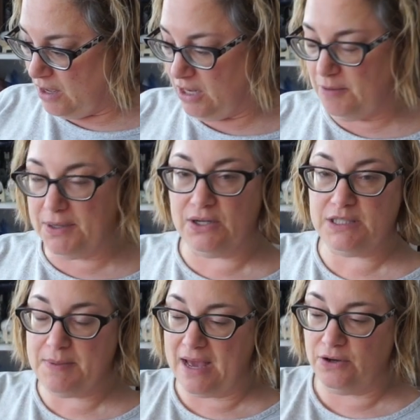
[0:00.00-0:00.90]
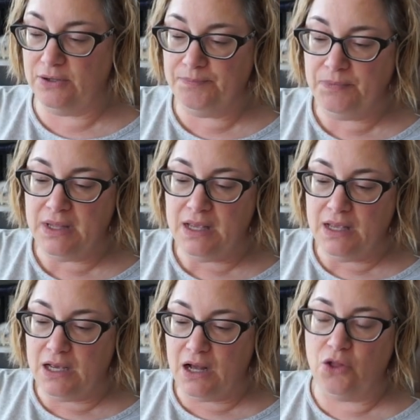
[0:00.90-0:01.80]
Hollyberries pattern,
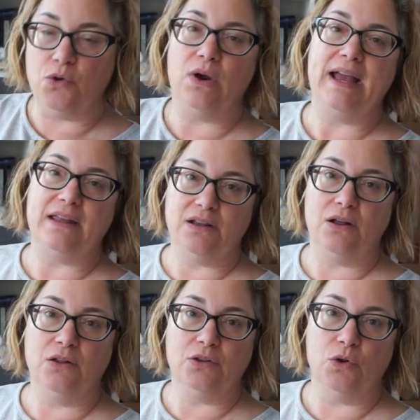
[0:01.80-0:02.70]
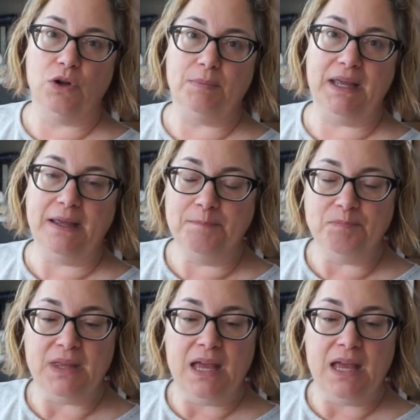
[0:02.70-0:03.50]
although I had it called Glory Be.